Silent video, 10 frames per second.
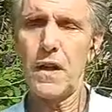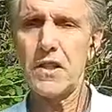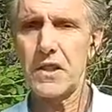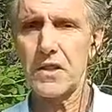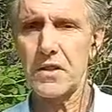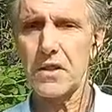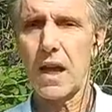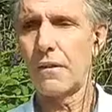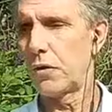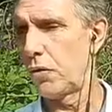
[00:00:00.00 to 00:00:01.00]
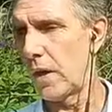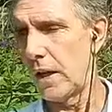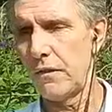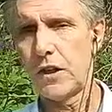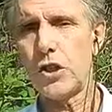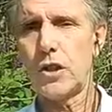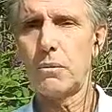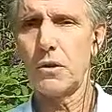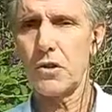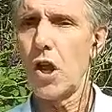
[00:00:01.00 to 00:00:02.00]
feces after you ate
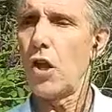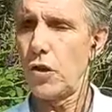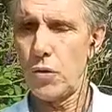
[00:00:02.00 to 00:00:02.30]
vegetables,